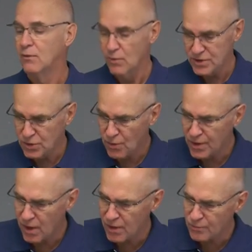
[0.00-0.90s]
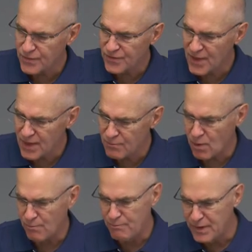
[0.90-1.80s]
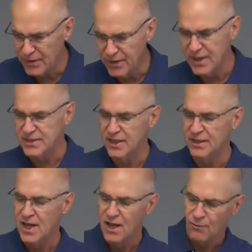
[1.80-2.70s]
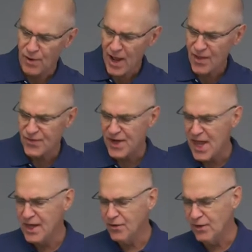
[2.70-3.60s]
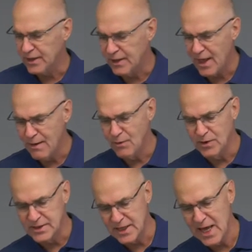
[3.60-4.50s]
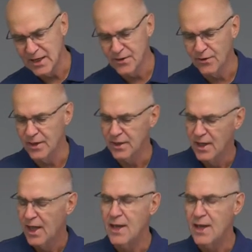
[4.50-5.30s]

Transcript: What's going on with them? Well, bitterness and wrath and anger and clamor and slander and,